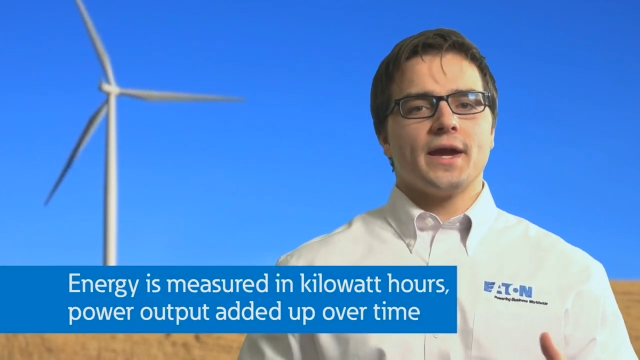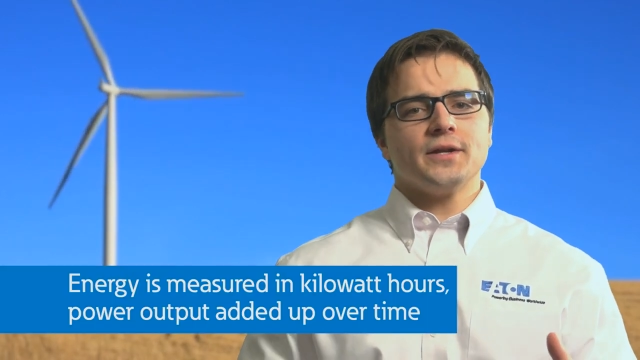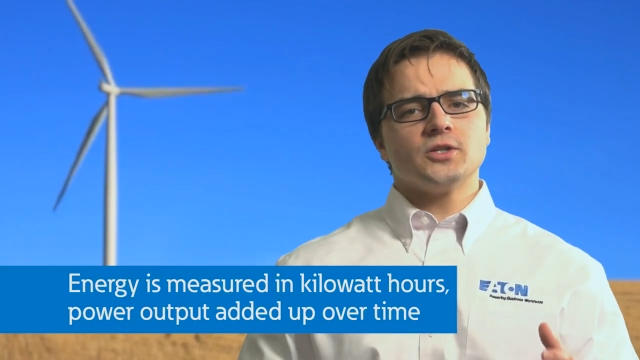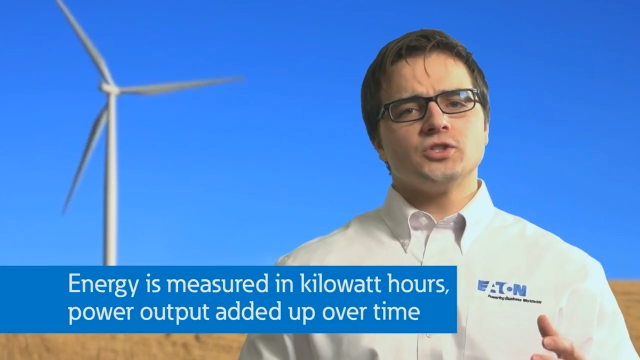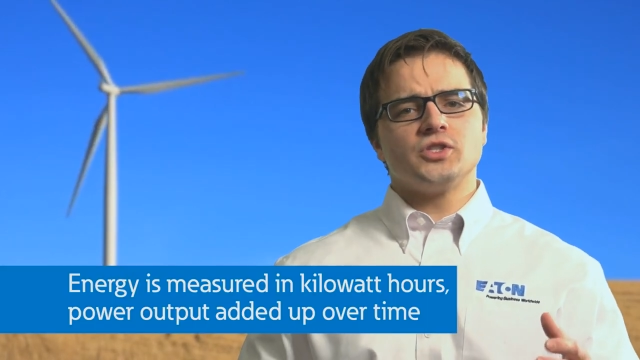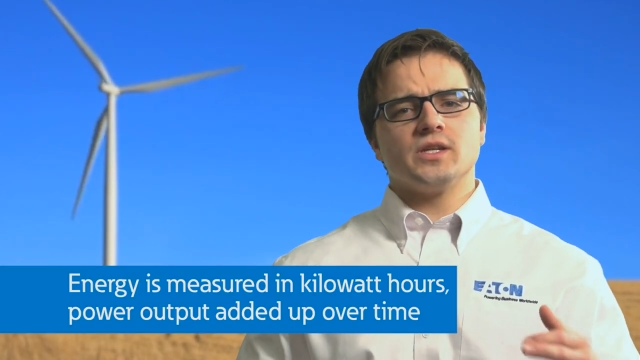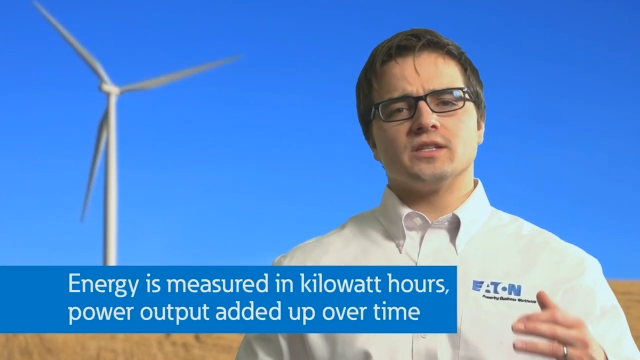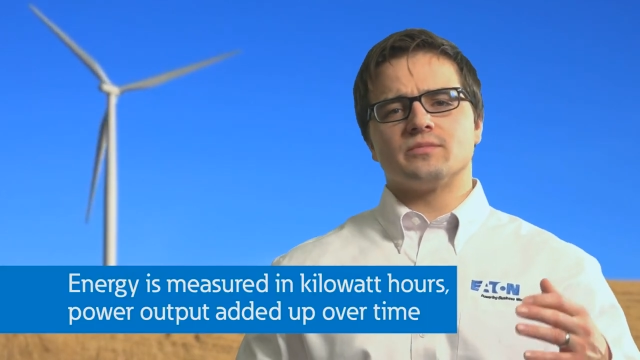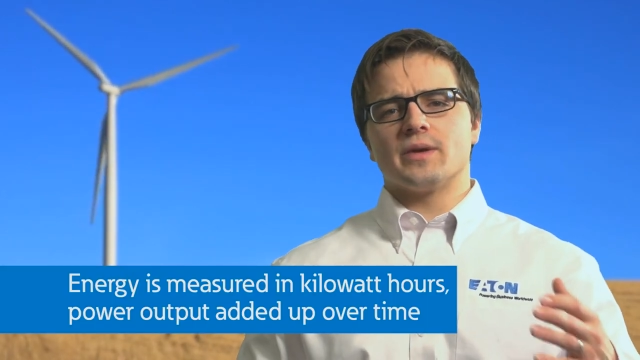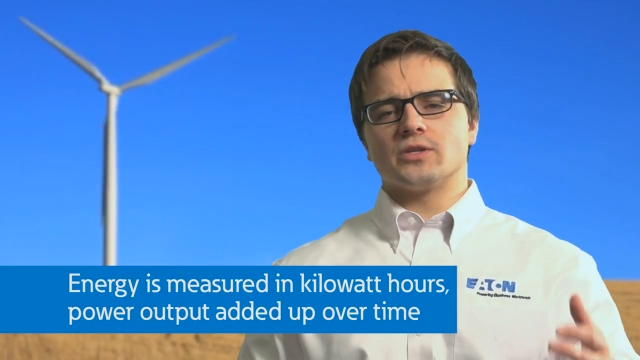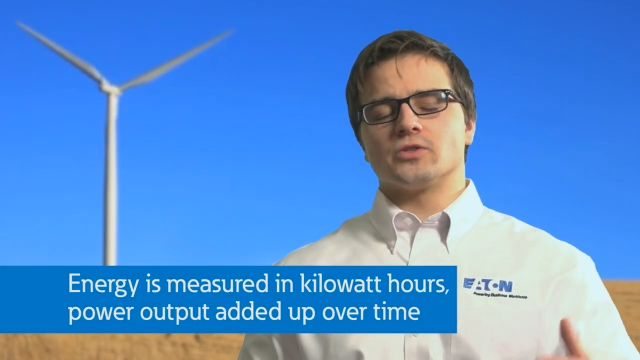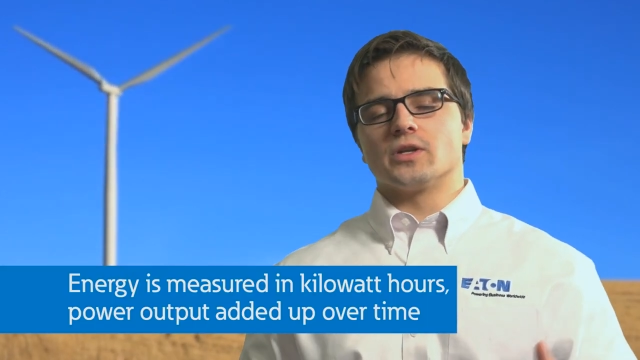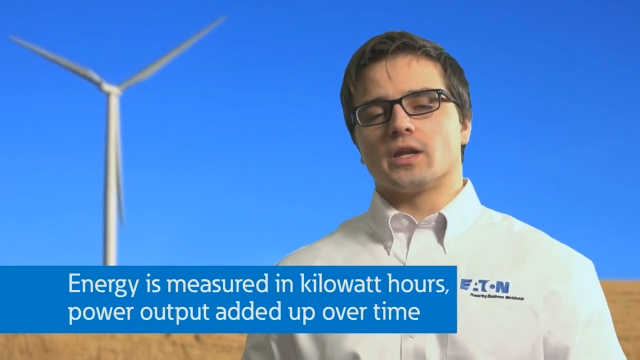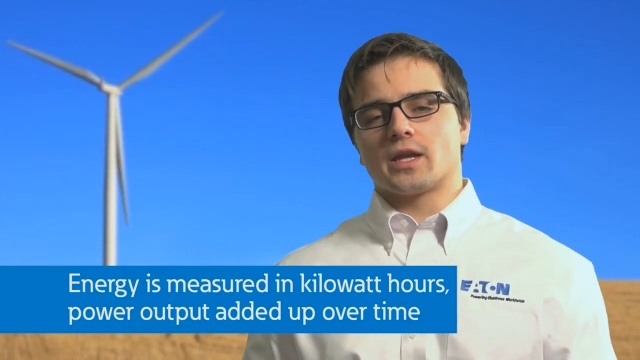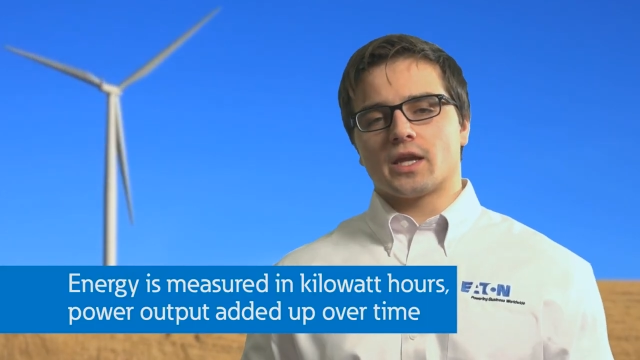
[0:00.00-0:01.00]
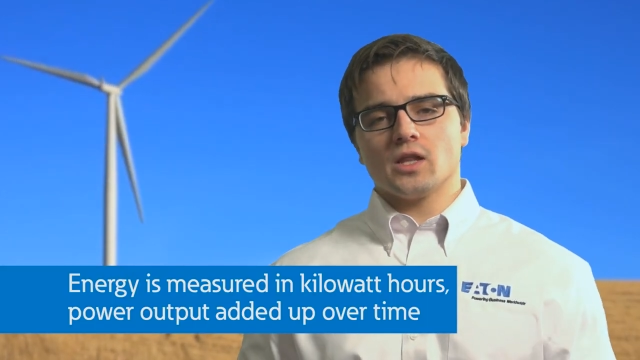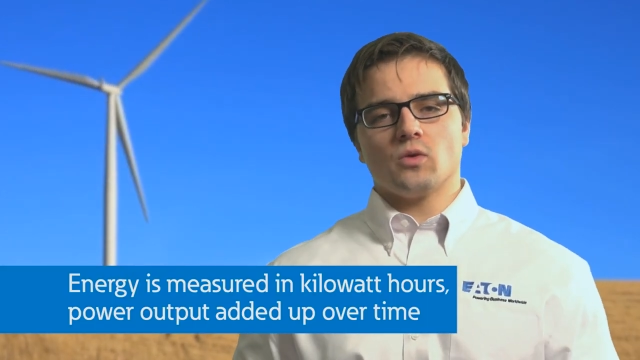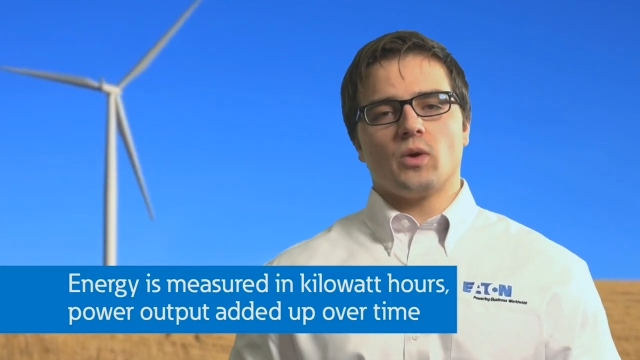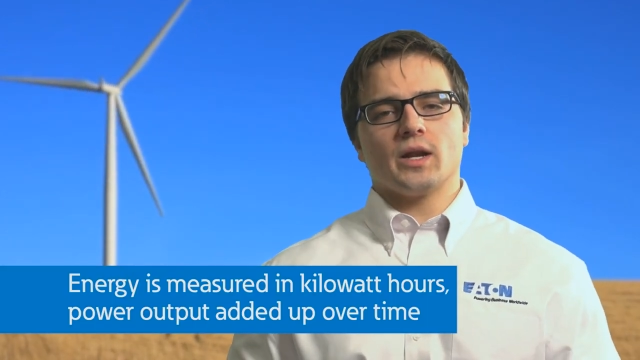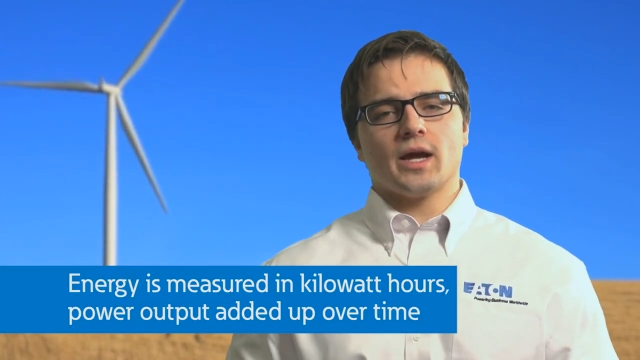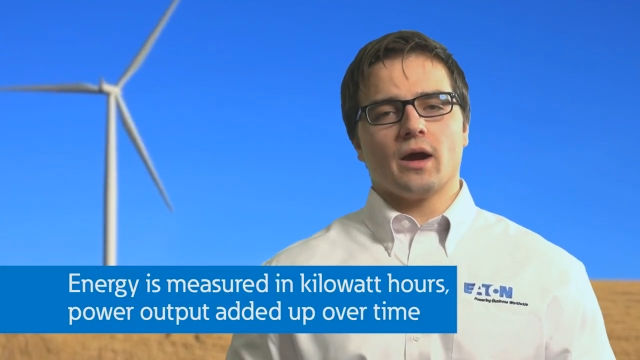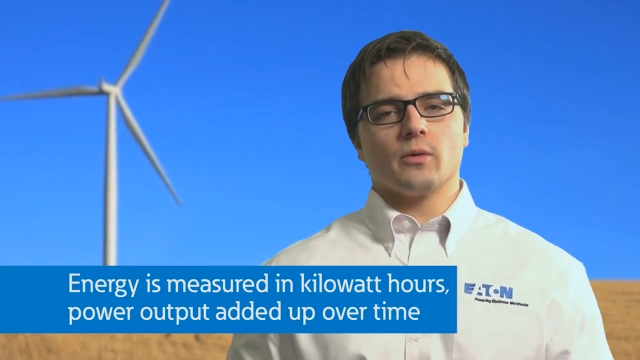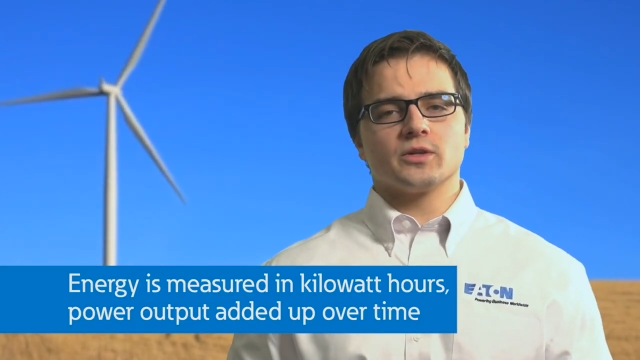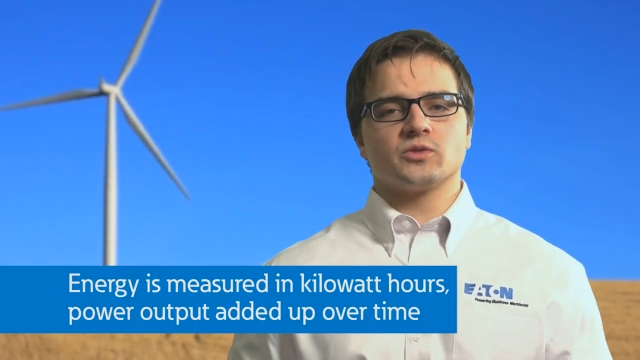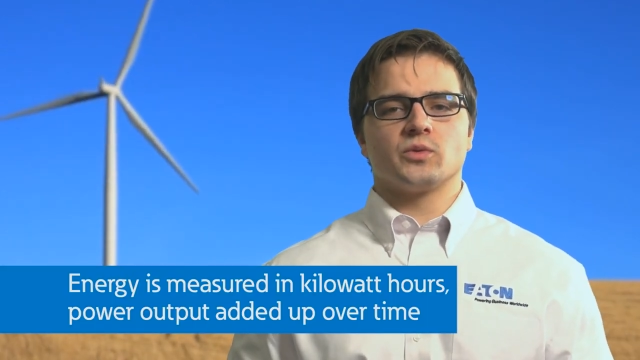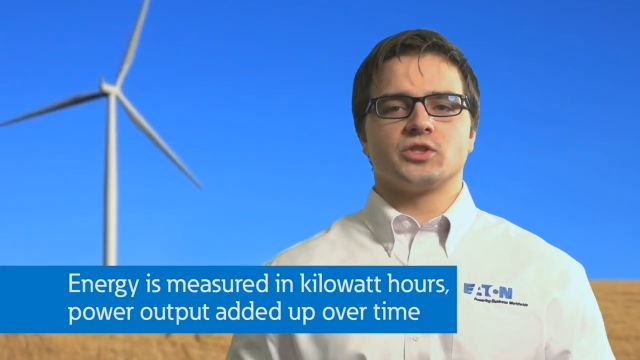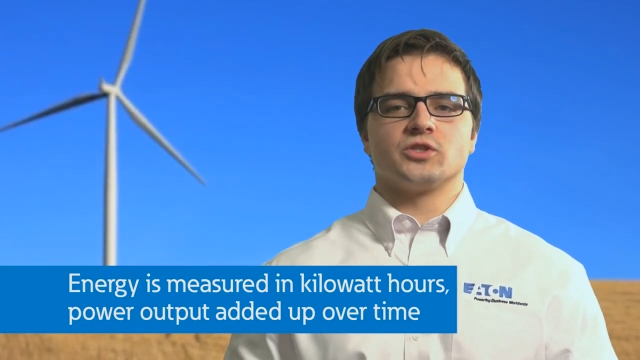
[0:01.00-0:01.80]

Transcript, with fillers: Energy is measured in kilowatt hours,